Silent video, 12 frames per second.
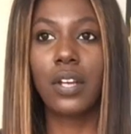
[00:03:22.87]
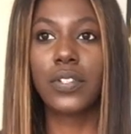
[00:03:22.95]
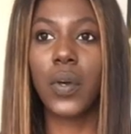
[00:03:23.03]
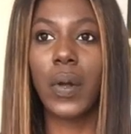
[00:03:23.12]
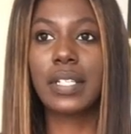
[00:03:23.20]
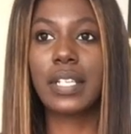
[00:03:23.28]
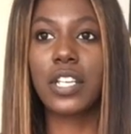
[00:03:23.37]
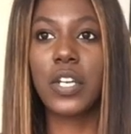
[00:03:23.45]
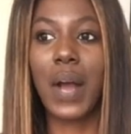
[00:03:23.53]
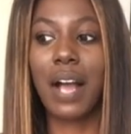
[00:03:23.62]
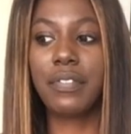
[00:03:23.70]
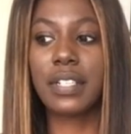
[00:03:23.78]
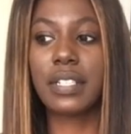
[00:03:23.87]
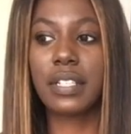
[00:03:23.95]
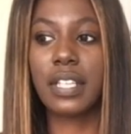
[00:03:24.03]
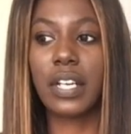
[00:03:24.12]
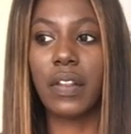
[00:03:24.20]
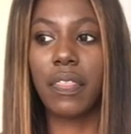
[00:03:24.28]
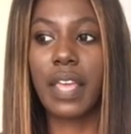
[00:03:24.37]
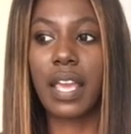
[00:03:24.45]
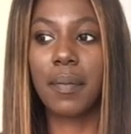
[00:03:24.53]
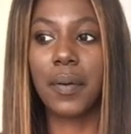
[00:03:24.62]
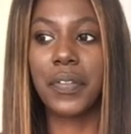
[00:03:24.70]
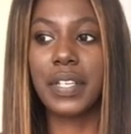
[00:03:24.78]
So it's like you have to sit there and think
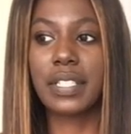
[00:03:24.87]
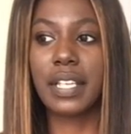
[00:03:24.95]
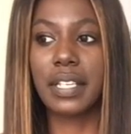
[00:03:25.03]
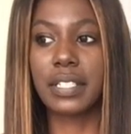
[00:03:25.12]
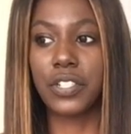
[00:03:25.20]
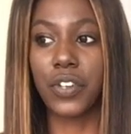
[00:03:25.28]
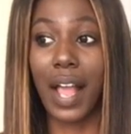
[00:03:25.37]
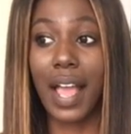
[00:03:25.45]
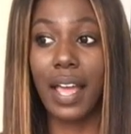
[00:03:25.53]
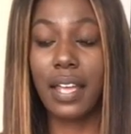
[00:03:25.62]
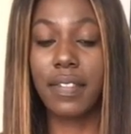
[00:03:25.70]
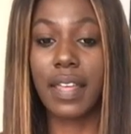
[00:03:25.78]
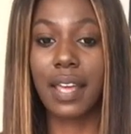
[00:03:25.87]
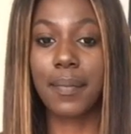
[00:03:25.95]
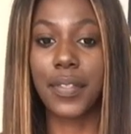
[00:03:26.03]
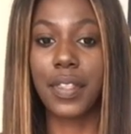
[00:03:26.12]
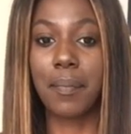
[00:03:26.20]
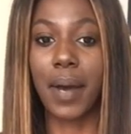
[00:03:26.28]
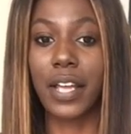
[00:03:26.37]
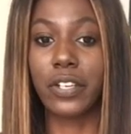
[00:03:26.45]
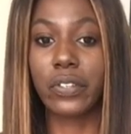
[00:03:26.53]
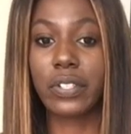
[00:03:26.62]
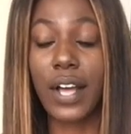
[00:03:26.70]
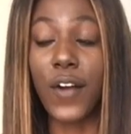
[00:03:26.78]
about these things in your head, think about them by
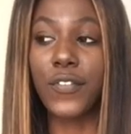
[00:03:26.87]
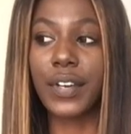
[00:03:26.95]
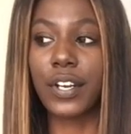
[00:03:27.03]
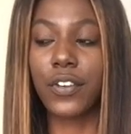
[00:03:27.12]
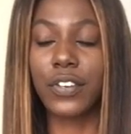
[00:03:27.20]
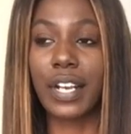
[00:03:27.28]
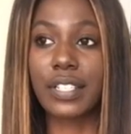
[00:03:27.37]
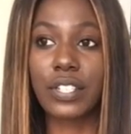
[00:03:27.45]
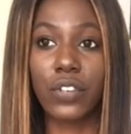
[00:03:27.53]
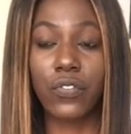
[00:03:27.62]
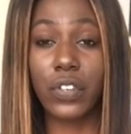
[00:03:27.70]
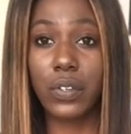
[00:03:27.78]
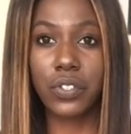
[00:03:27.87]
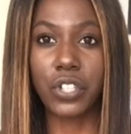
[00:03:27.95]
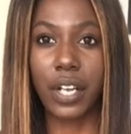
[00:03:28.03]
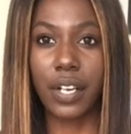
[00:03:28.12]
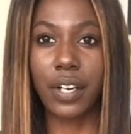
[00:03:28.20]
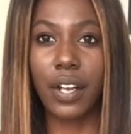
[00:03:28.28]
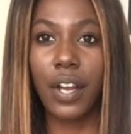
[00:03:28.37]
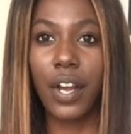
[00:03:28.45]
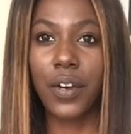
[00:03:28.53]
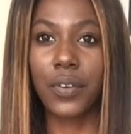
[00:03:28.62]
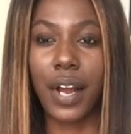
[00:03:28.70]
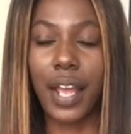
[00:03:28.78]
yourself, and it creates confusion,
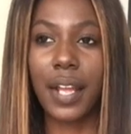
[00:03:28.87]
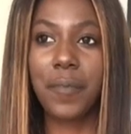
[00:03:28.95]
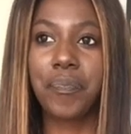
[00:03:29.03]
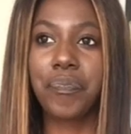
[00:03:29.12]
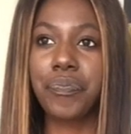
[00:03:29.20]
right?